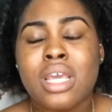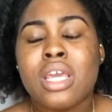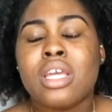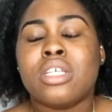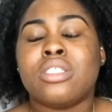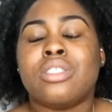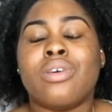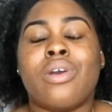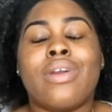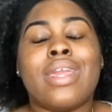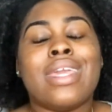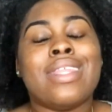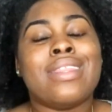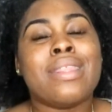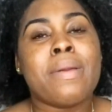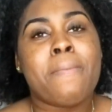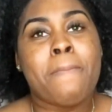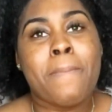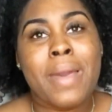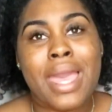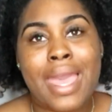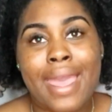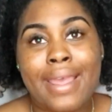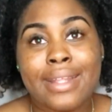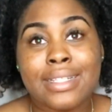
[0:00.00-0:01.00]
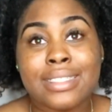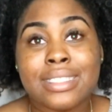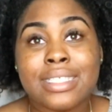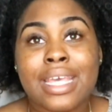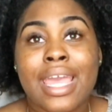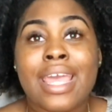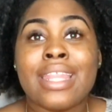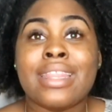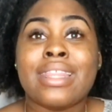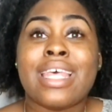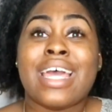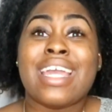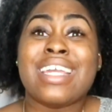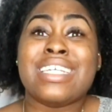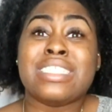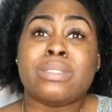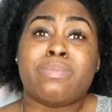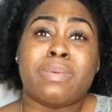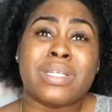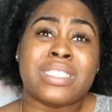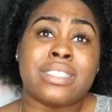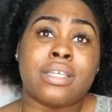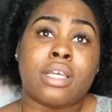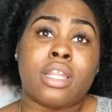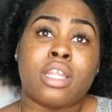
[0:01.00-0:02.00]
So it depends, and that is
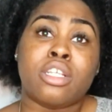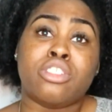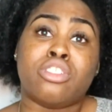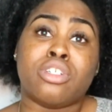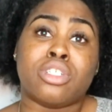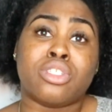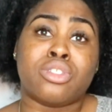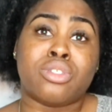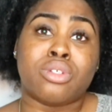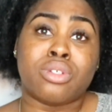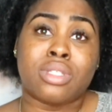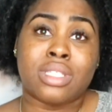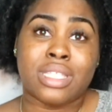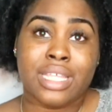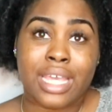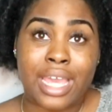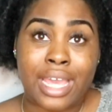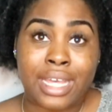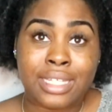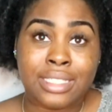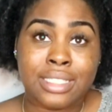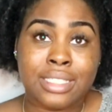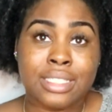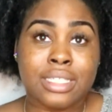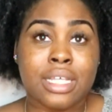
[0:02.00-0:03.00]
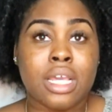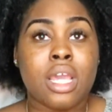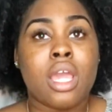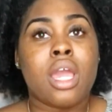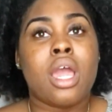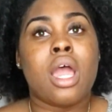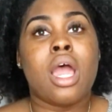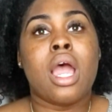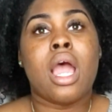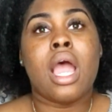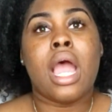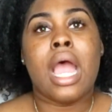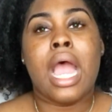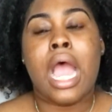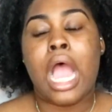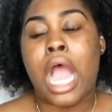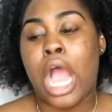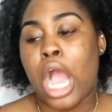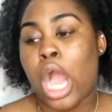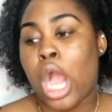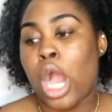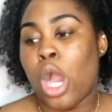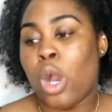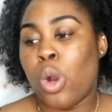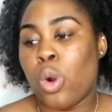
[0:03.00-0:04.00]
basically just to test
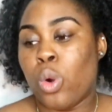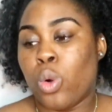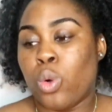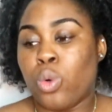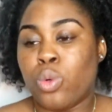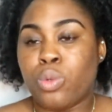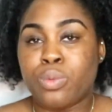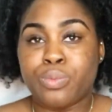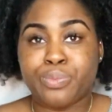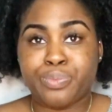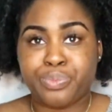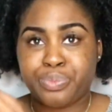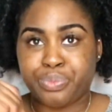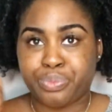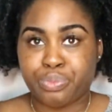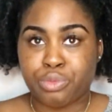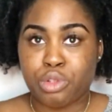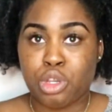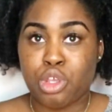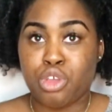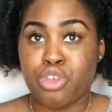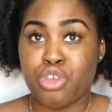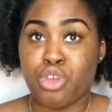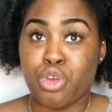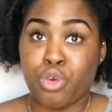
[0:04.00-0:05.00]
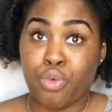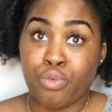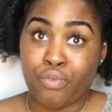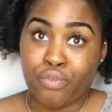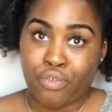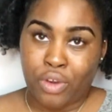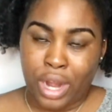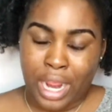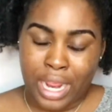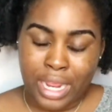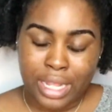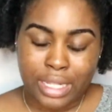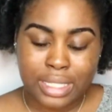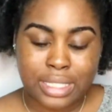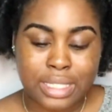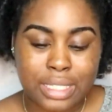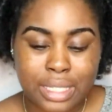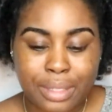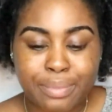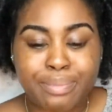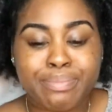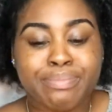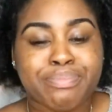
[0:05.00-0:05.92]
how you write.